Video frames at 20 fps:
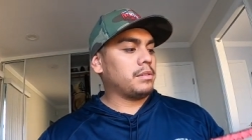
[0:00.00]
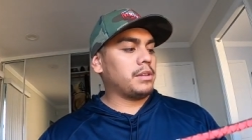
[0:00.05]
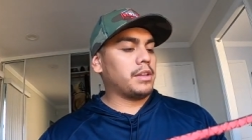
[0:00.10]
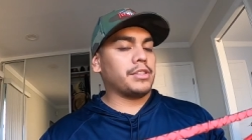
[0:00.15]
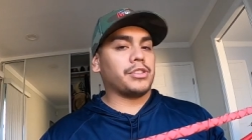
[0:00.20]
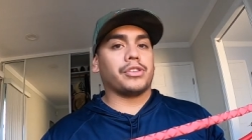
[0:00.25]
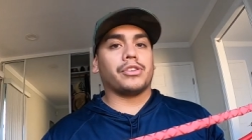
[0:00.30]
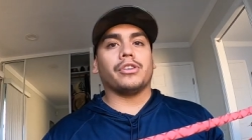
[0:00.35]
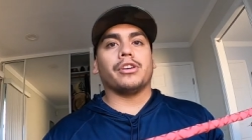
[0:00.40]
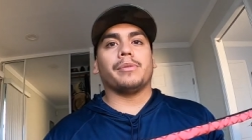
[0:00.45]

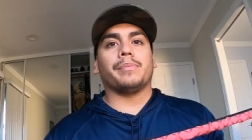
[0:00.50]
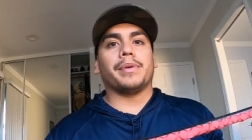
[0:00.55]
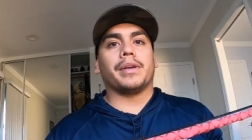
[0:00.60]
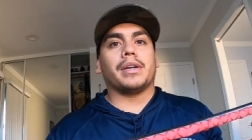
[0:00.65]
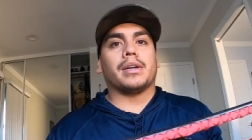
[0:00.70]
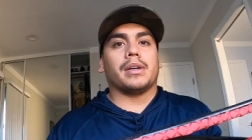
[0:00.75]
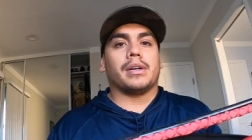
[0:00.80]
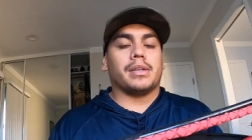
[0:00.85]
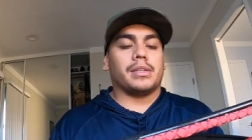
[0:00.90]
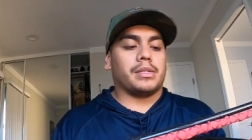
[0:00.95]
it's good
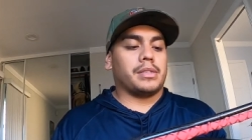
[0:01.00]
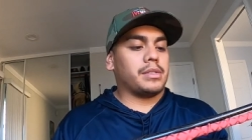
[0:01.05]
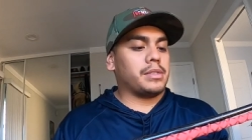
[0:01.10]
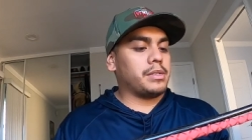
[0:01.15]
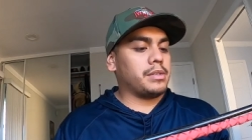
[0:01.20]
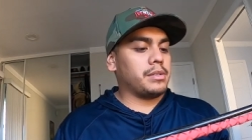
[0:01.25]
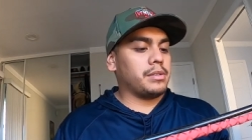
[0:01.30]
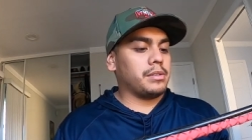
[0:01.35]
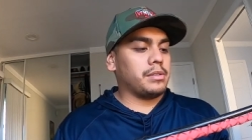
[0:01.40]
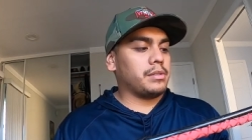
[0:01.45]

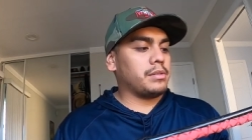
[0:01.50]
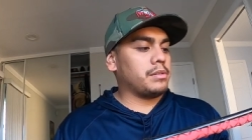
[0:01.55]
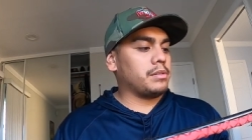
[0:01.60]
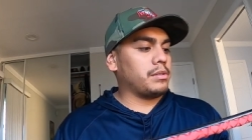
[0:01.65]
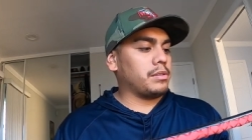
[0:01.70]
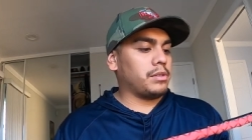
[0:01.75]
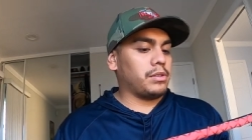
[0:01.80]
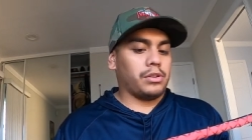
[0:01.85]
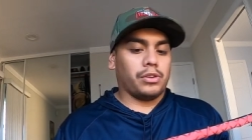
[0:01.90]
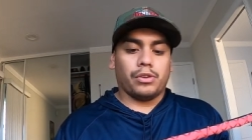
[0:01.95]
because
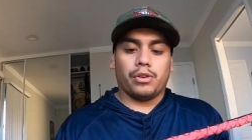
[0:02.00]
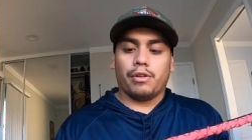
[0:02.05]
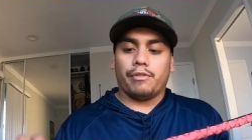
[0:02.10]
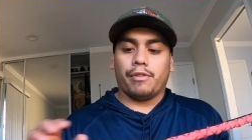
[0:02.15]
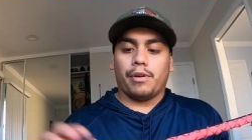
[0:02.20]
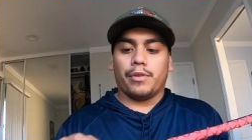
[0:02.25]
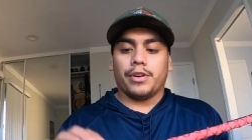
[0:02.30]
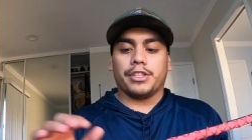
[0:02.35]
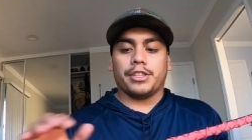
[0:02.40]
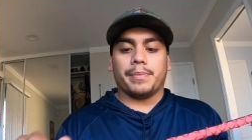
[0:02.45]
you know,
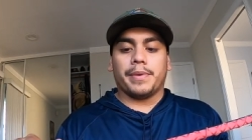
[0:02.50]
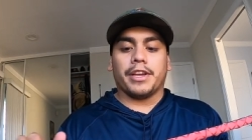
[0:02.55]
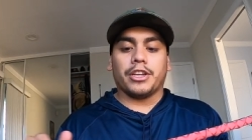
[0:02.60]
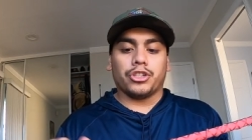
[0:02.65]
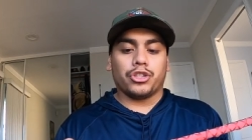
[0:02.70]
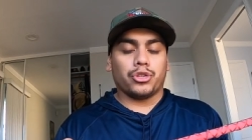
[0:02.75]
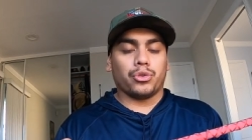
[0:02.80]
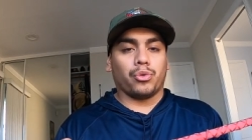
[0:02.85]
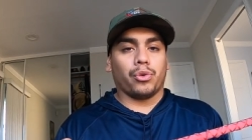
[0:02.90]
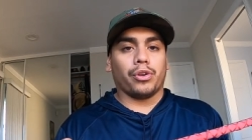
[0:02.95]
if I wanted to make
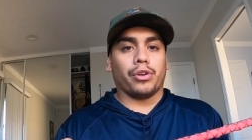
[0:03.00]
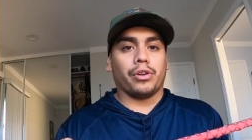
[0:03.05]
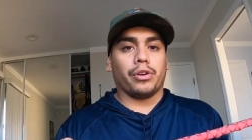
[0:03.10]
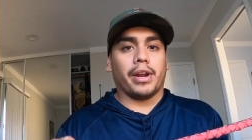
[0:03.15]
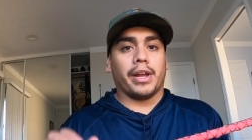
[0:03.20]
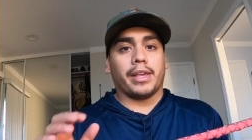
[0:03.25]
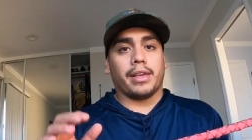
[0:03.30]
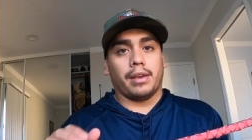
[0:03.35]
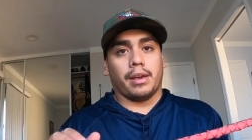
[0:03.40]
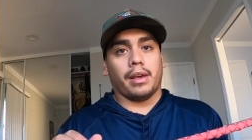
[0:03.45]
it
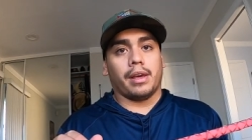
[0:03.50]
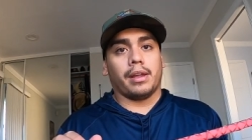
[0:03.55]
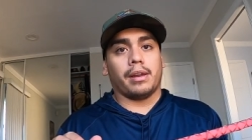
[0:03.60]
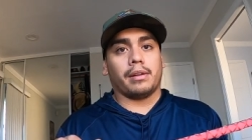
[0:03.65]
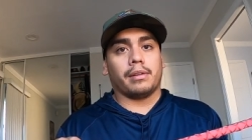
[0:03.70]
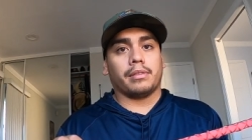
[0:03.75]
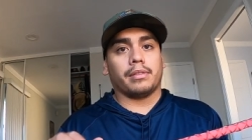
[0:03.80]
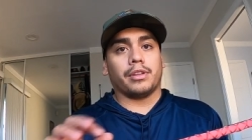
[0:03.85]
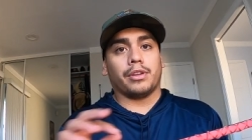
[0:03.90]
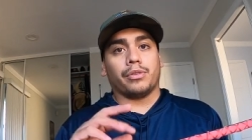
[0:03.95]
shorter, I
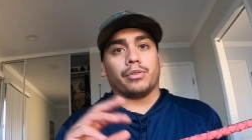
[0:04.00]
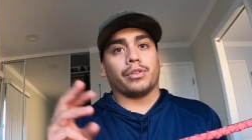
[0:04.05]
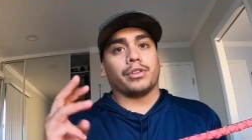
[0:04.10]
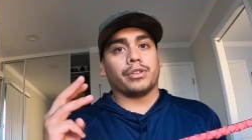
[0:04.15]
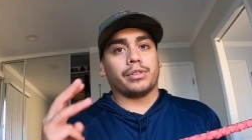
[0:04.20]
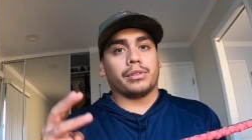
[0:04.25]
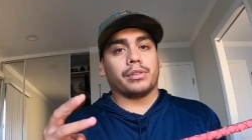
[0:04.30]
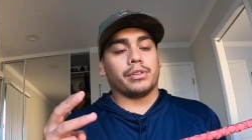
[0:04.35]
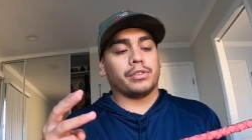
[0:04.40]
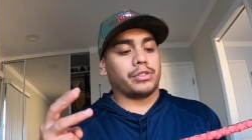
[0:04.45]
can. You know,
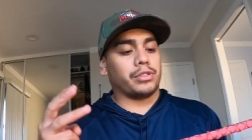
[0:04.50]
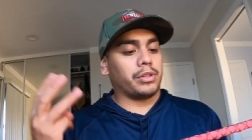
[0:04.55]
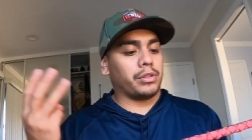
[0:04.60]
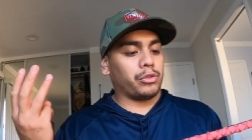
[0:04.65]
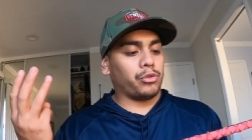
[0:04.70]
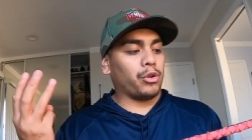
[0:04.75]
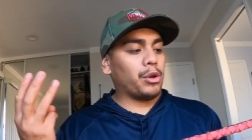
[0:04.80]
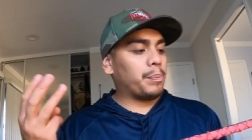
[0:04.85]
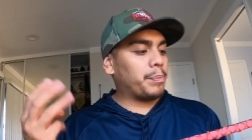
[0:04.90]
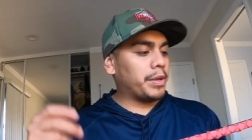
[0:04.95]
there's there's the
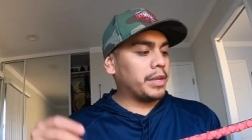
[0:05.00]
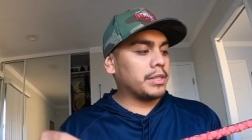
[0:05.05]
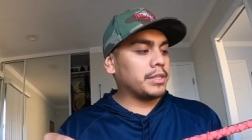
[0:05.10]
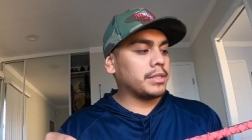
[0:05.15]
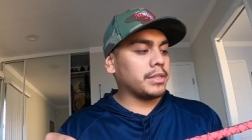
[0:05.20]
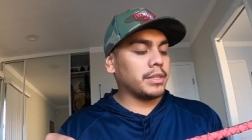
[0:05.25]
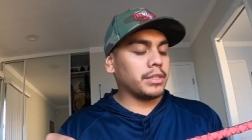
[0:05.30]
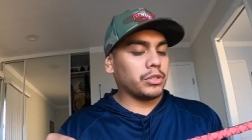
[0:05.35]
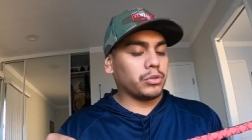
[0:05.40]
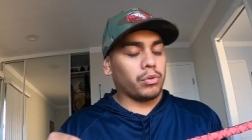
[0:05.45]
three
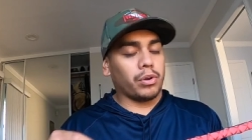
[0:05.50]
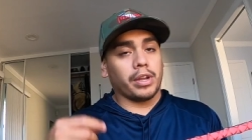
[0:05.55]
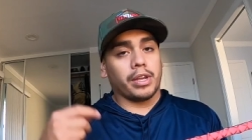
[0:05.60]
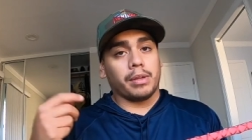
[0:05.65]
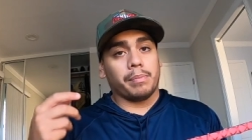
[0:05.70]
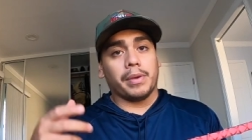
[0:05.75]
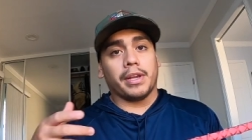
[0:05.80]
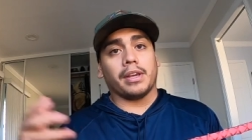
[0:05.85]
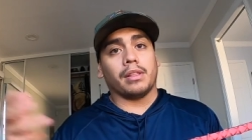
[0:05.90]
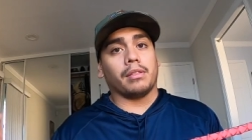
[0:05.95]
pieces, or I
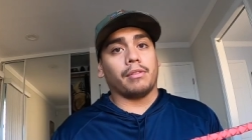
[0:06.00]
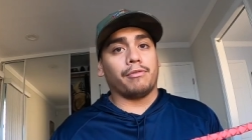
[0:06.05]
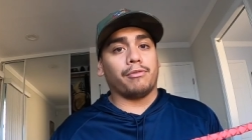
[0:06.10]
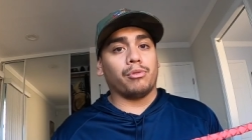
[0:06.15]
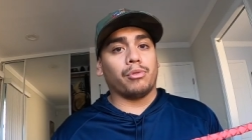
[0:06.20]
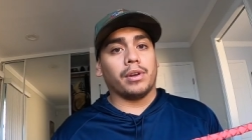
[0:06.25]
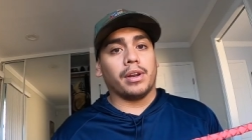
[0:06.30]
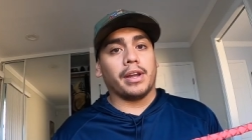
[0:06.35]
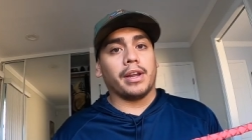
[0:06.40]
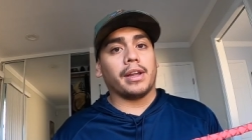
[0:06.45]
can make it the
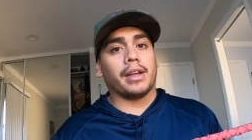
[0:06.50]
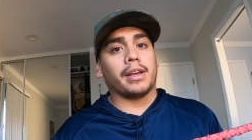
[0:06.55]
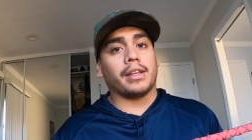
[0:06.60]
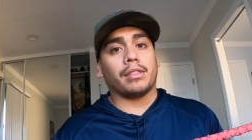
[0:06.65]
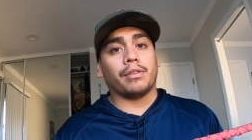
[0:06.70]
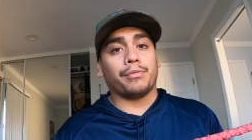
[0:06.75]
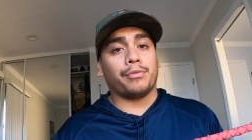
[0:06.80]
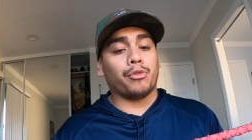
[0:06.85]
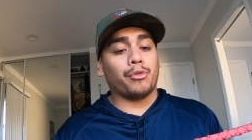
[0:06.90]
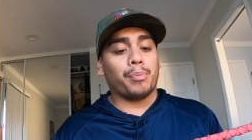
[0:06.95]
full length and
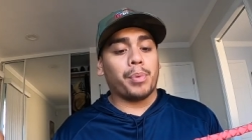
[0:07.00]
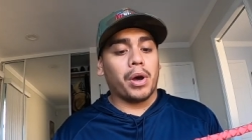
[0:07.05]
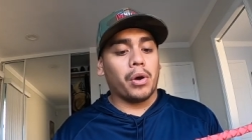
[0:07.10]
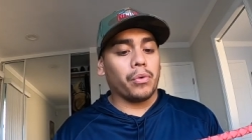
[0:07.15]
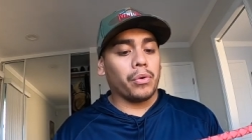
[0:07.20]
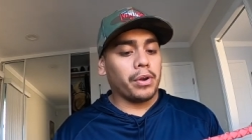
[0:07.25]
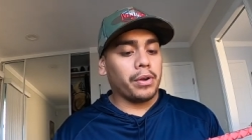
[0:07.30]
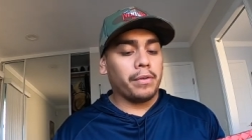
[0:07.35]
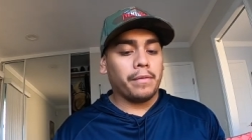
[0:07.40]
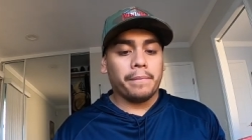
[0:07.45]
get the full
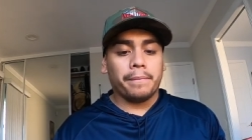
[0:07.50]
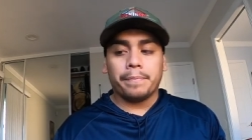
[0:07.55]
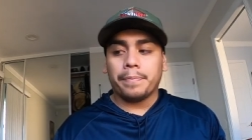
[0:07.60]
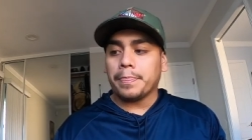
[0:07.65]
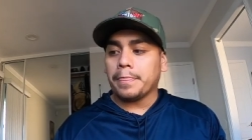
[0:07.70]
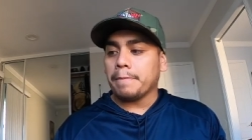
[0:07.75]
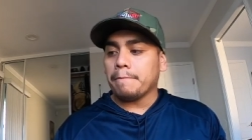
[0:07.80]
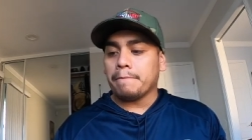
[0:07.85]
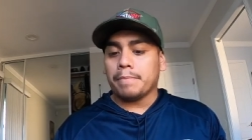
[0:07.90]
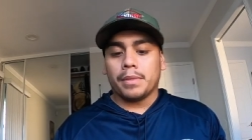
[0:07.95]
power.
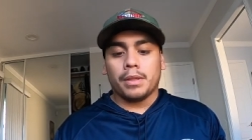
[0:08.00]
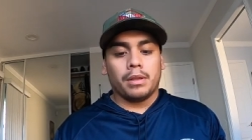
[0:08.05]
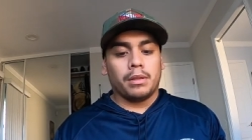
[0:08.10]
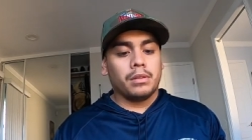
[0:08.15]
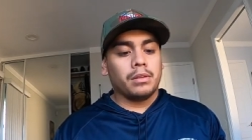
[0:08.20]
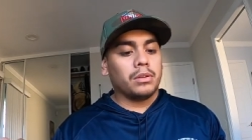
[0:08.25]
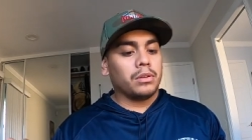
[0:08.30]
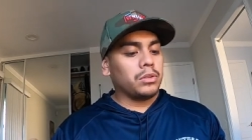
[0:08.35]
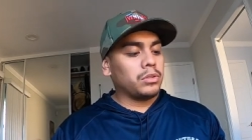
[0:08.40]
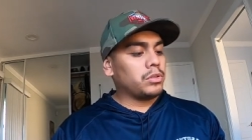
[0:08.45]

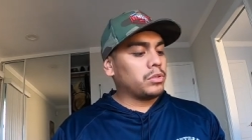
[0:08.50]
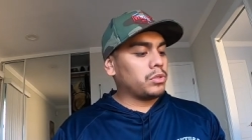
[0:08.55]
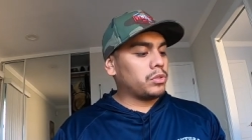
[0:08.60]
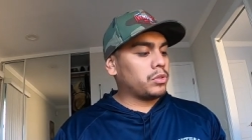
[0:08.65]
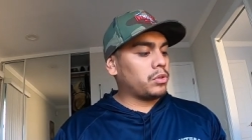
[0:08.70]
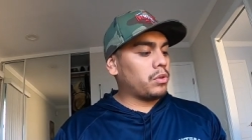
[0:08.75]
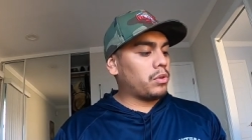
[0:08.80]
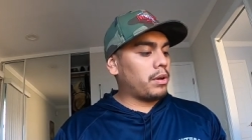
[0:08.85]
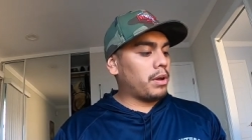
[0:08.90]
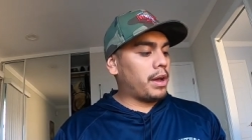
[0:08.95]

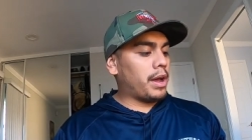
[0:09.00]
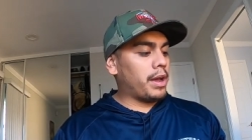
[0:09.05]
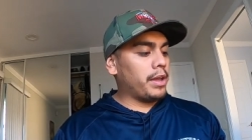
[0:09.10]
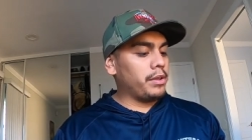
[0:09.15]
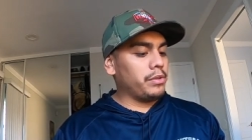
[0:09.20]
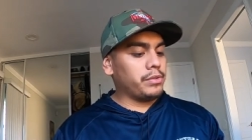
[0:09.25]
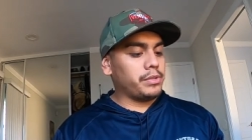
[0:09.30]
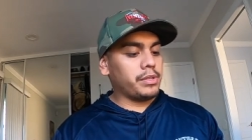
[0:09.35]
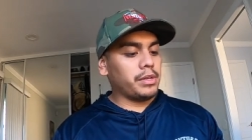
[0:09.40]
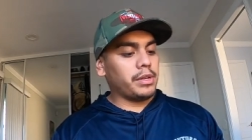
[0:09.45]
So I
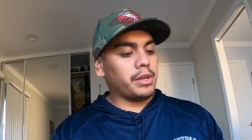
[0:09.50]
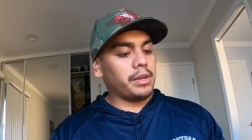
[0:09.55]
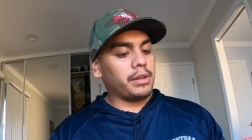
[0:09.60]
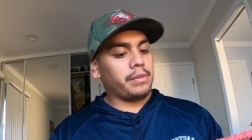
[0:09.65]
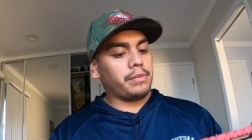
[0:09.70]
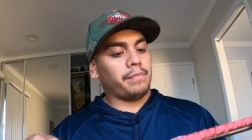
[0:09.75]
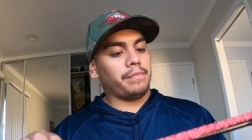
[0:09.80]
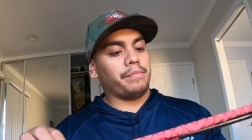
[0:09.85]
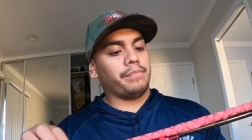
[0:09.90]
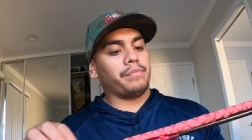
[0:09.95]
use the,